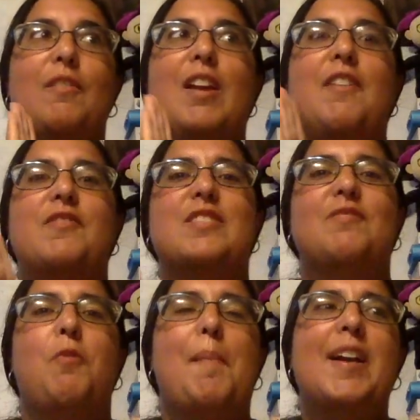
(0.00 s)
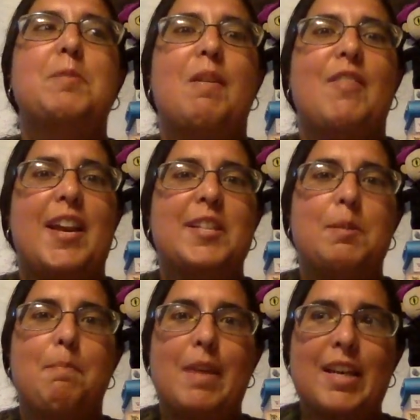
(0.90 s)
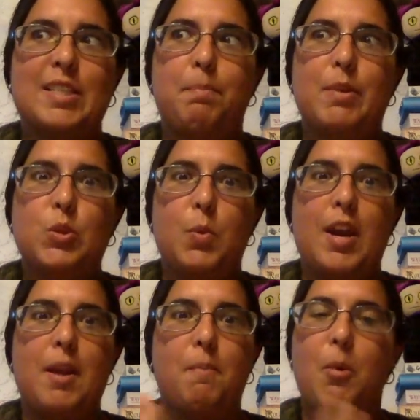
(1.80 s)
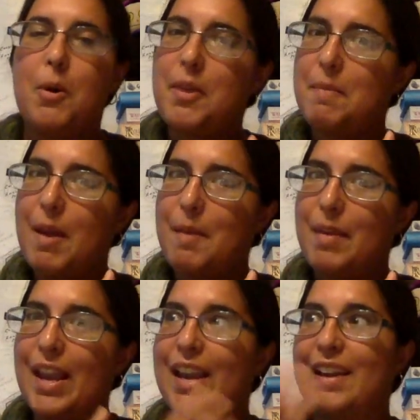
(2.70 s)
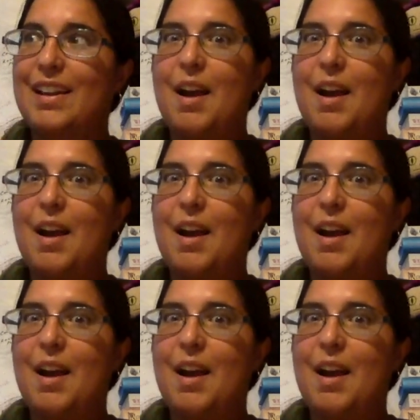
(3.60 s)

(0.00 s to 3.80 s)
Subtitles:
it reminds me of a nice mix between More Than Maybe,